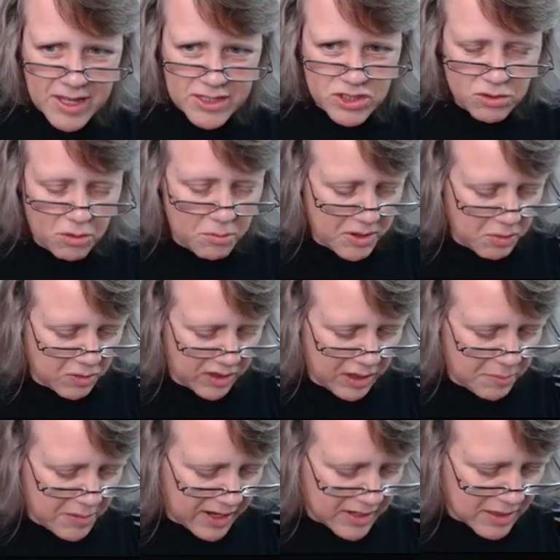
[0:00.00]
So it would be really a
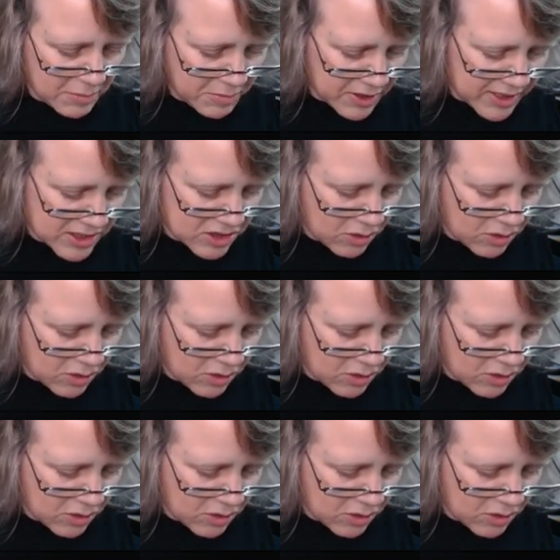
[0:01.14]
pain in the butt.